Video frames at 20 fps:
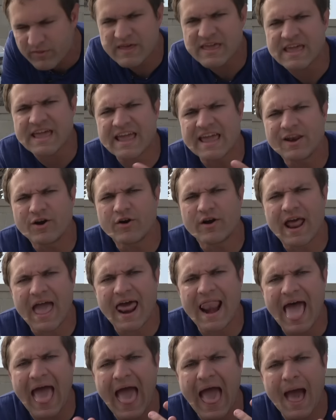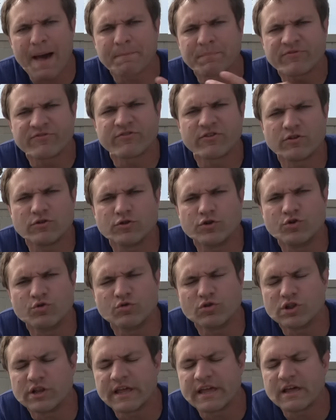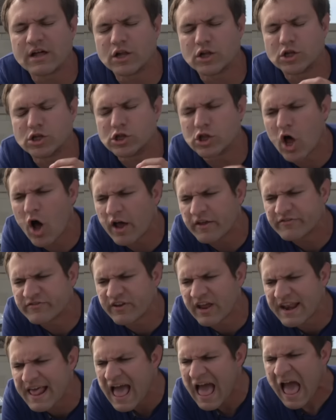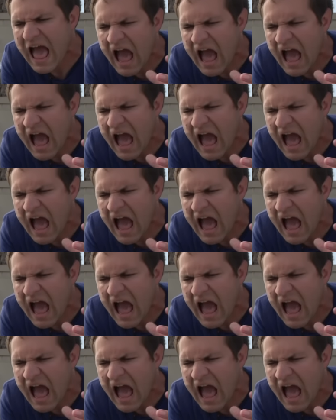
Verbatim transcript: The internet absolutely lost it.